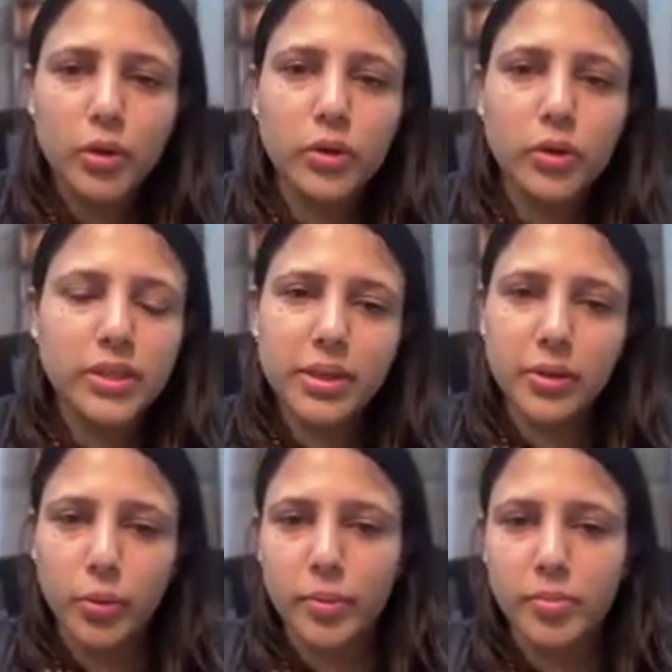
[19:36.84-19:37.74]
load them in
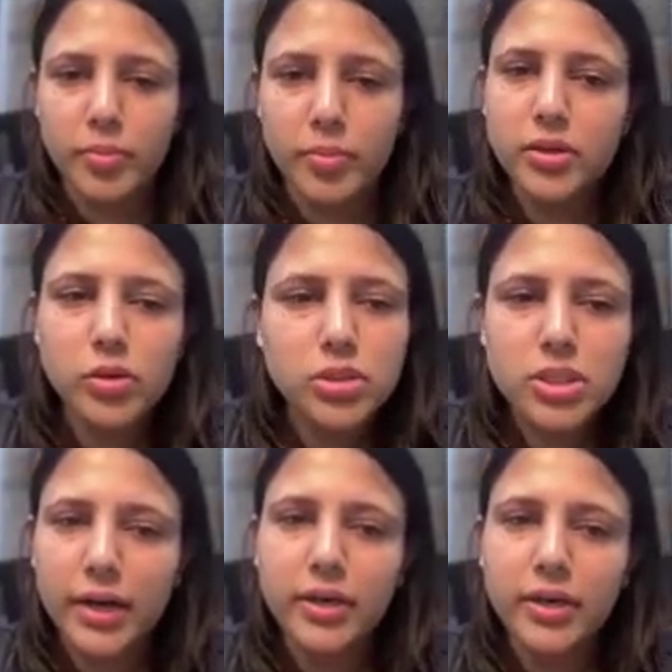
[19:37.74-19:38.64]
your memory, and you'll
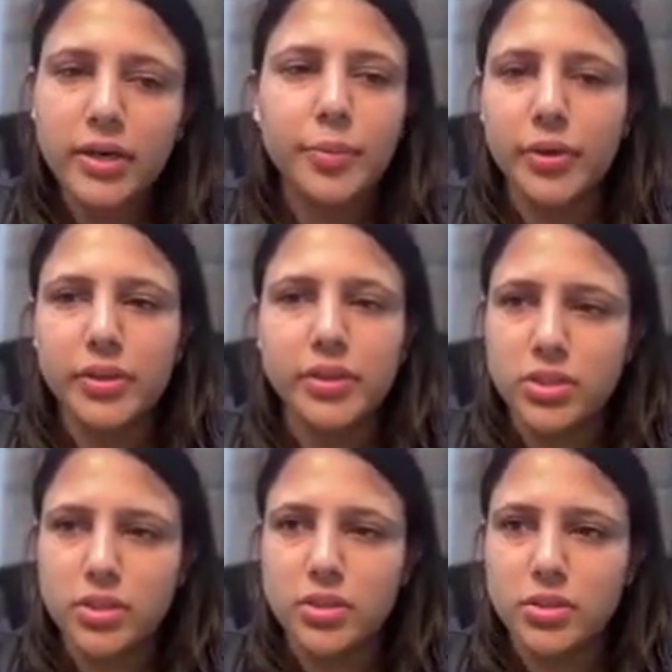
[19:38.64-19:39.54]
start computing the
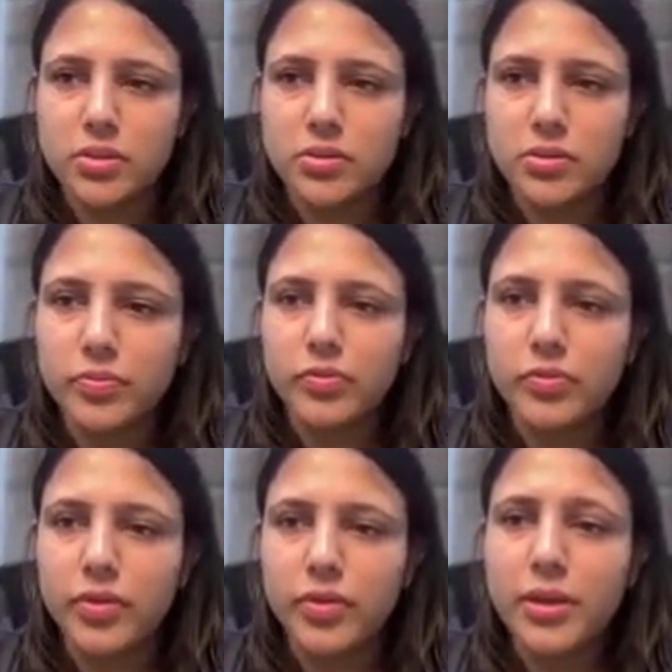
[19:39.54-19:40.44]
distances.
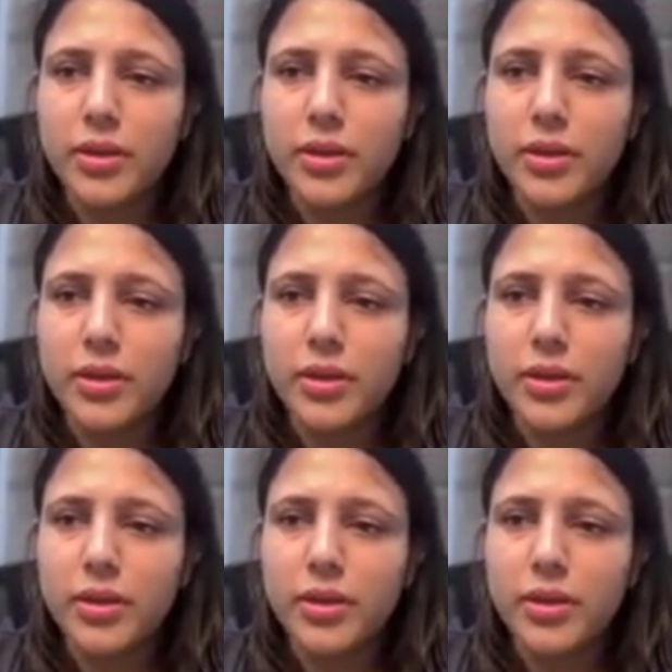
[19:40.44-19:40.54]
Fine.